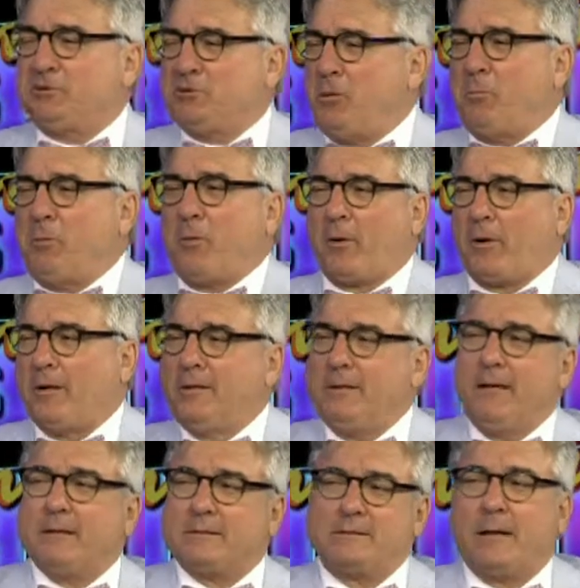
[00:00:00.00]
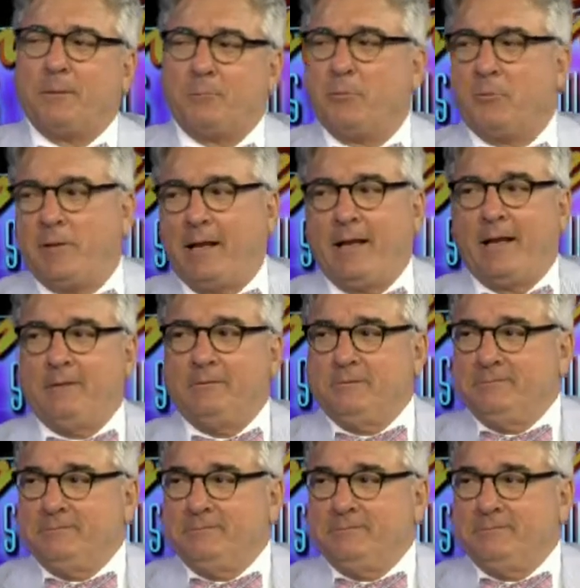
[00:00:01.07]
is so boring you got to stop doing that ed